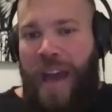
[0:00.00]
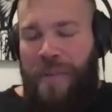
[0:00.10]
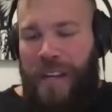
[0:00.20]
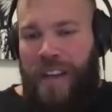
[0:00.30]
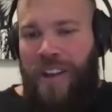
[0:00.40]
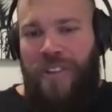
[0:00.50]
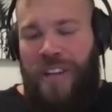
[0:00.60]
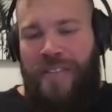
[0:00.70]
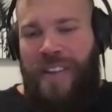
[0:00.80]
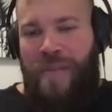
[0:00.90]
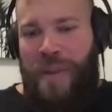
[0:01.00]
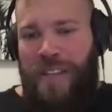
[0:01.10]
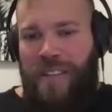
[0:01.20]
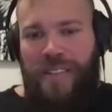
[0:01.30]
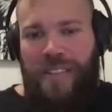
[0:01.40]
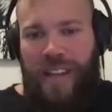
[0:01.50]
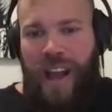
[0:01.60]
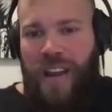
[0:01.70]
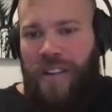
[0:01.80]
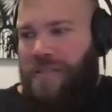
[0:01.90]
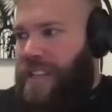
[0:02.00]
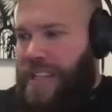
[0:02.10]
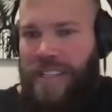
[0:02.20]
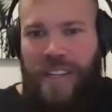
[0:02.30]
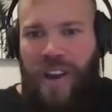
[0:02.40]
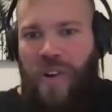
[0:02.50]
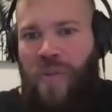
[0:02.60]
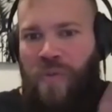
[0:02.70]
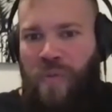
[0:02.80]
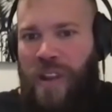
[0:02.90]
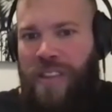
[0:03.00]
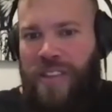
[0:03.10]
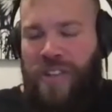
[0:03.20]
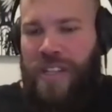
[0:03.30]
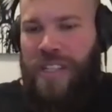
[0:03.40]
in a country I've never been to. It's like, I don't need to know what the streets